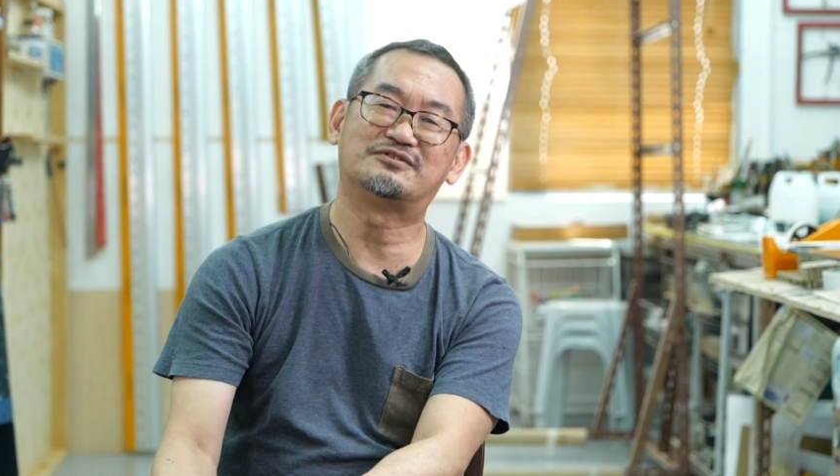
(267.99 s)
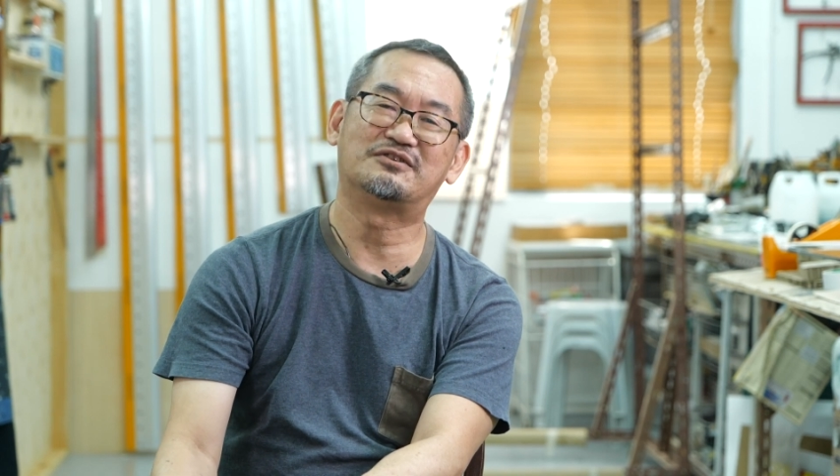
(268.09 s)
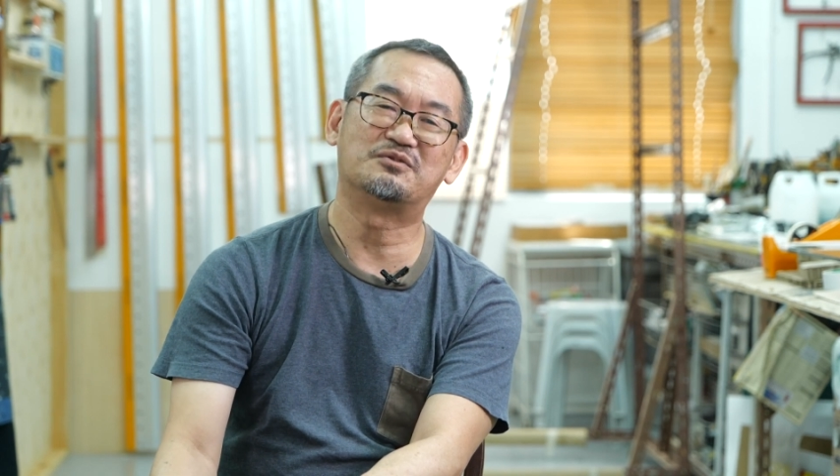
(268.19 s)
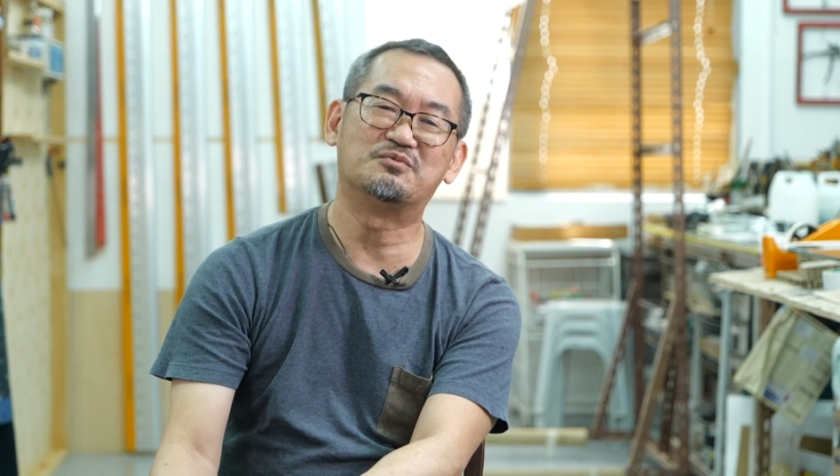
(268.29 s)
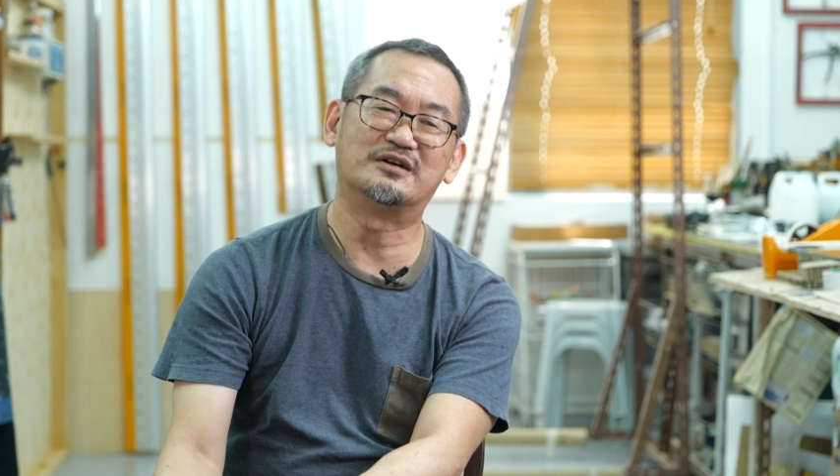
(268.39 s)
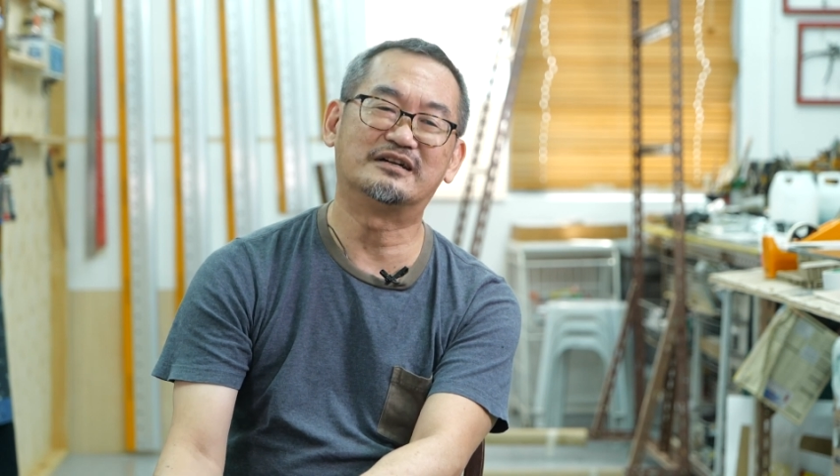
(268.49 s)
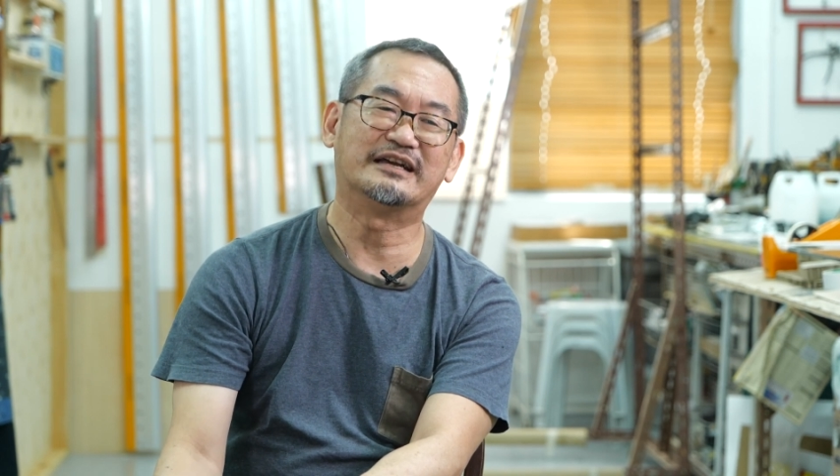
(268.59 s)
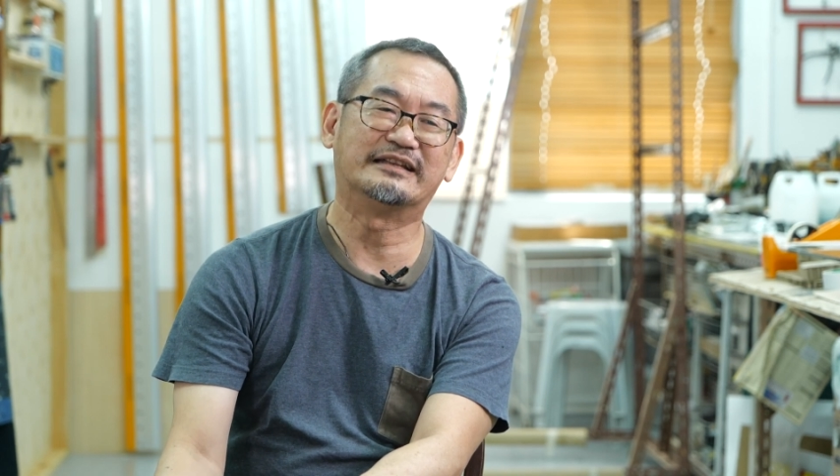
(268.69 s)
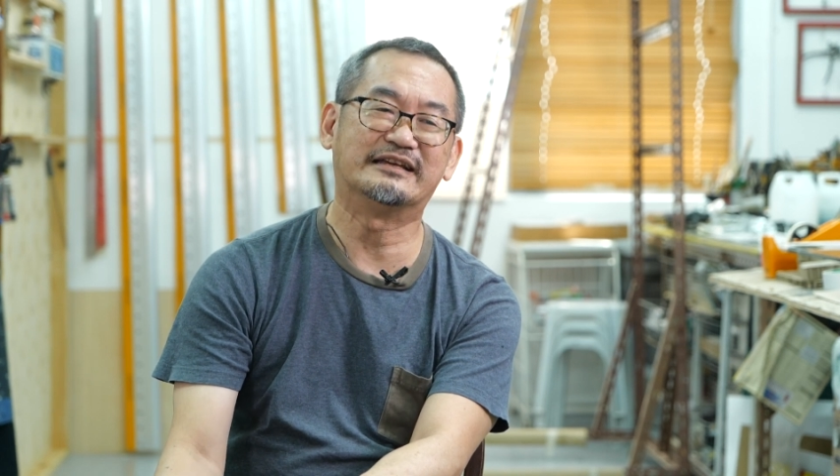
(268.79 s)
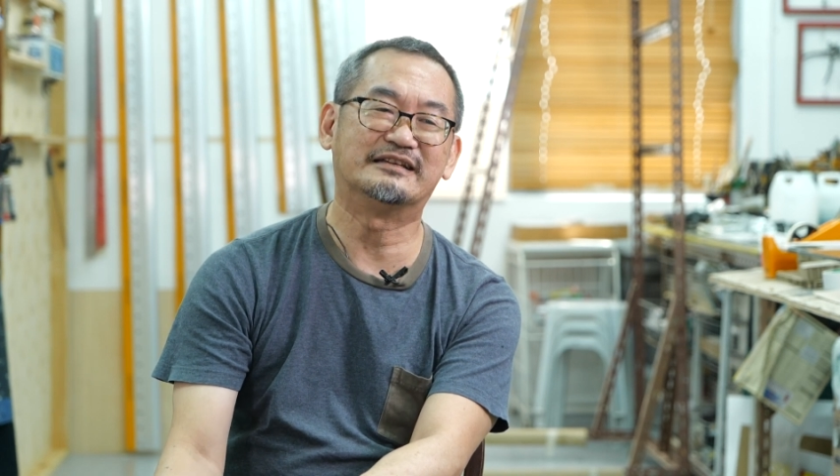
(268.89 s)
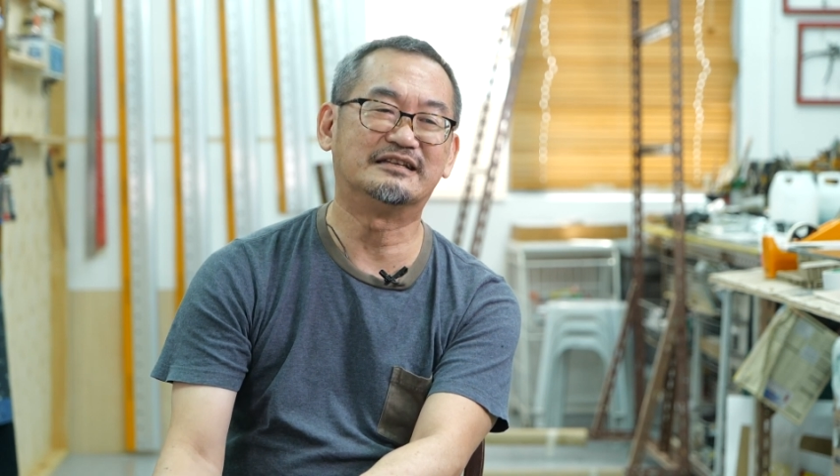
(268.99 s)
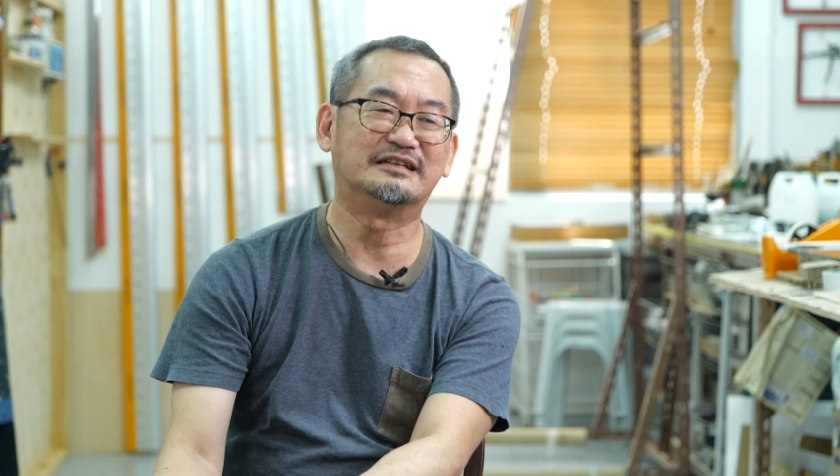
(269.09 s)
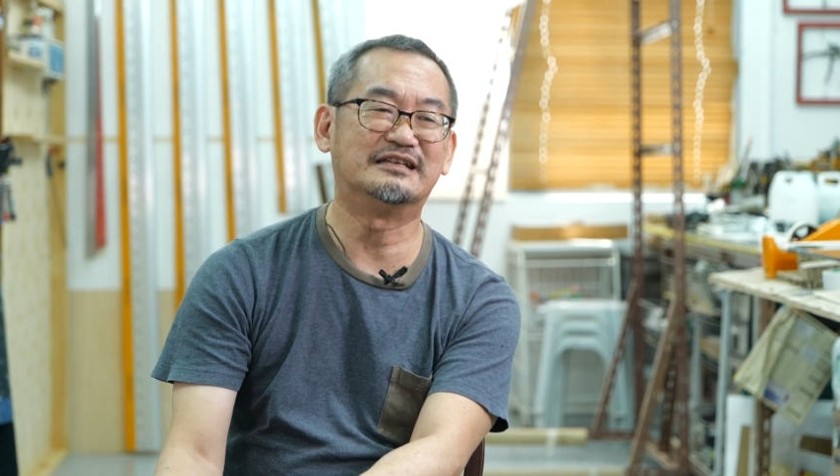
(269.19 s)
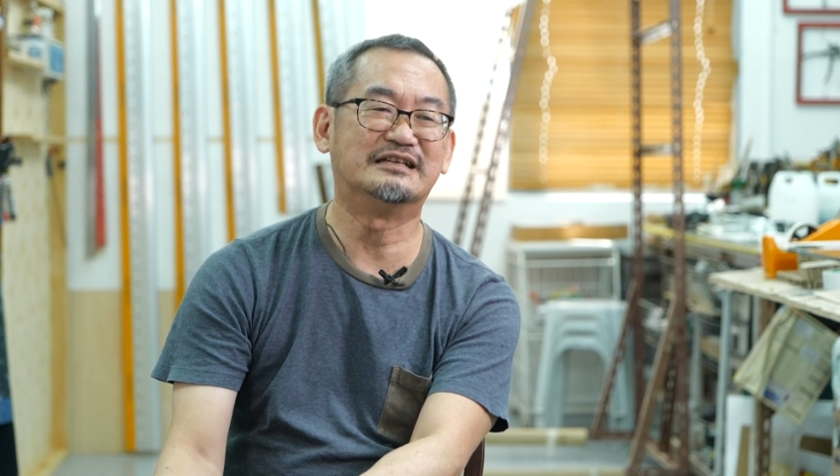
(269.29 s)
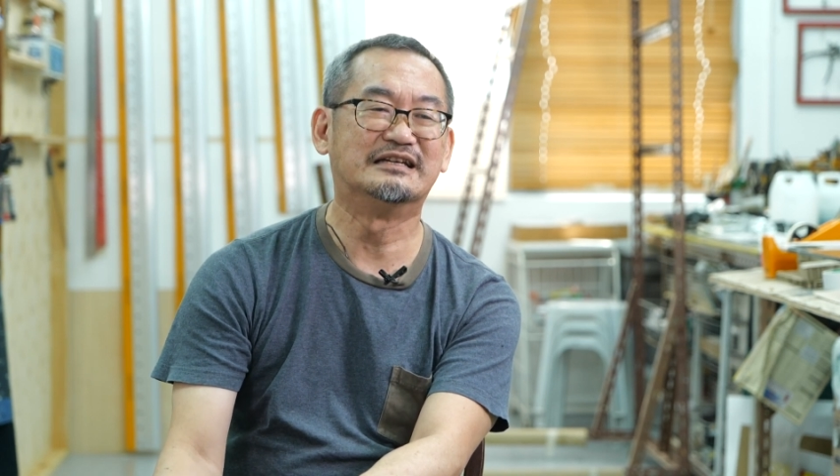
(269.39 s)
saw the work, and then
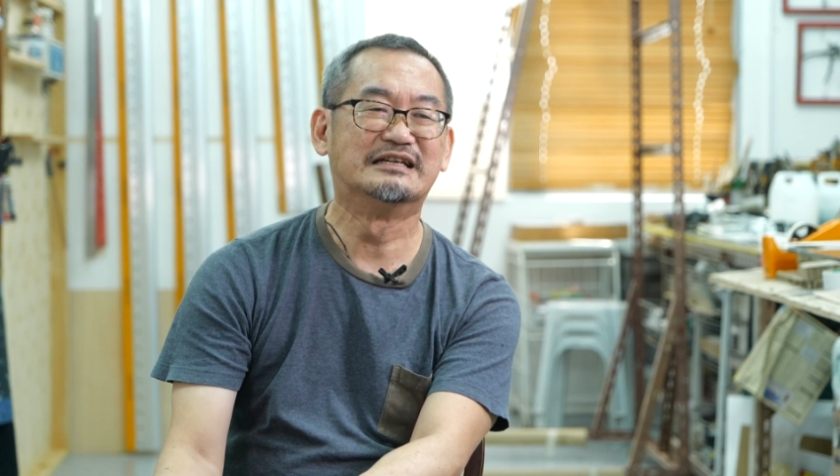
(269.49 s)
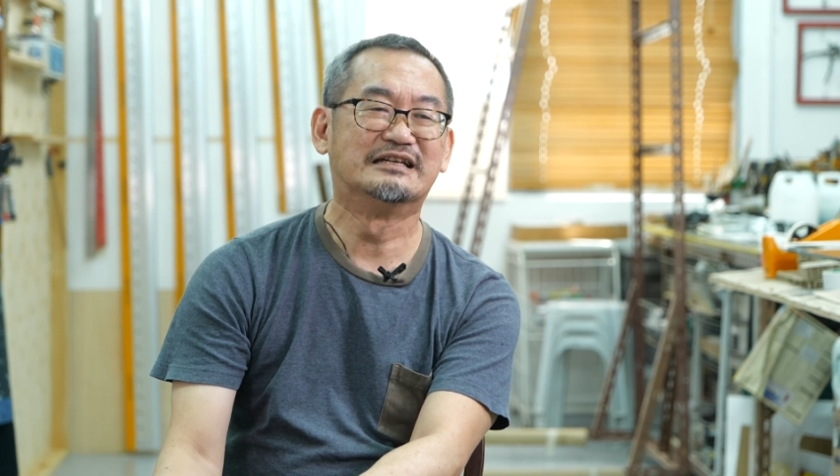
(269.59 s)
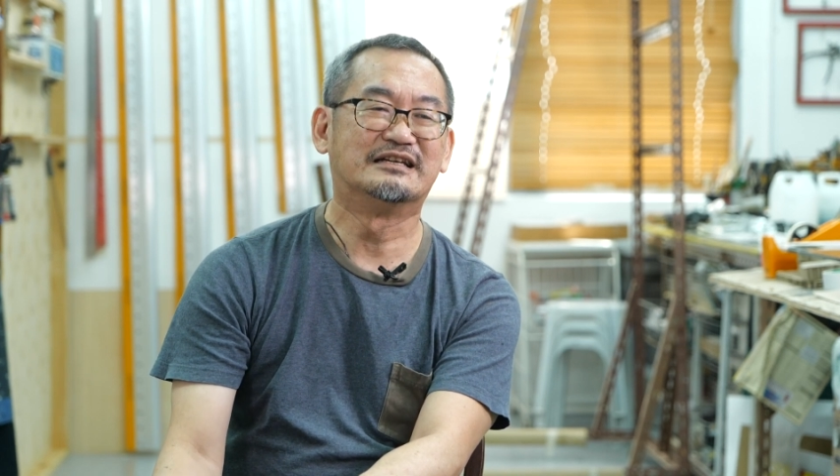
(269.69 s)
he